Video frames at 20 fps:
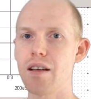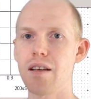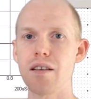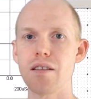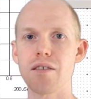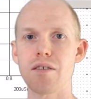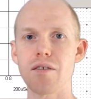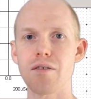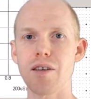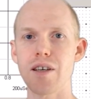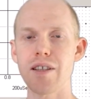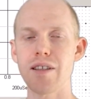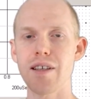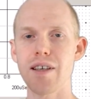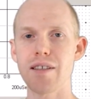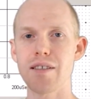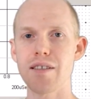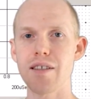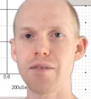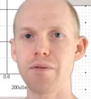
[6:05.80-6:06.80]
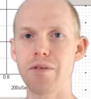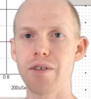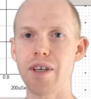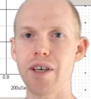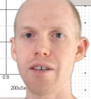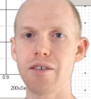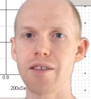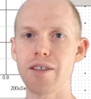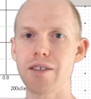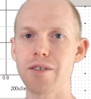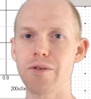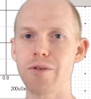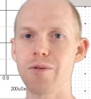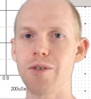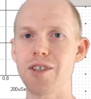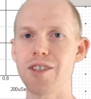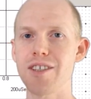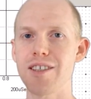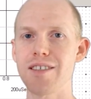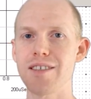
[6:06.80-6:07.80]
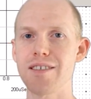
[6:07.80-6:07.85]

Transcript: All right, that's it for now. Thanks for watching.